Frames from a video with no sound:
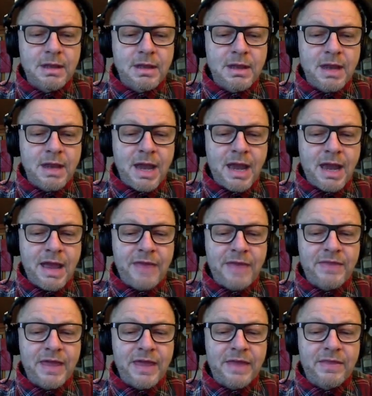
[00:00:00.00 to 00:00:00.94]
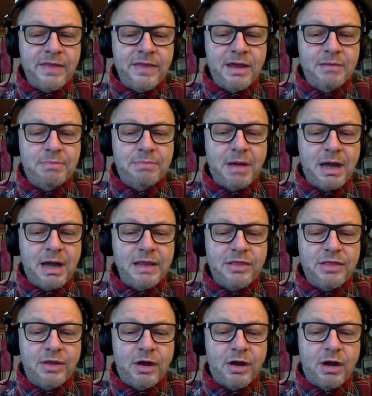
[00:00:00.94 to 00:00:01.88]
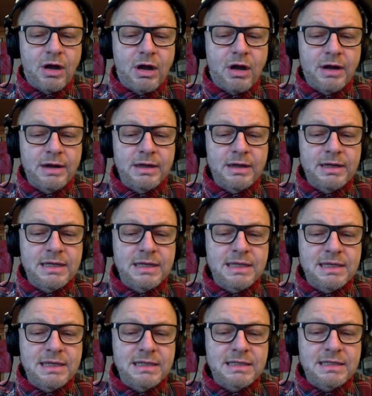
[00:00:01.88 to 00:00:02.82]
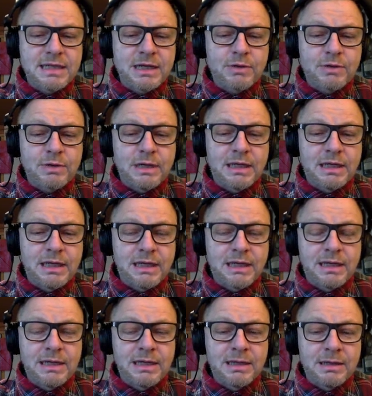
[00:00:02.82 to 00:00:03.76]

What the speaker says: And then the Python is equally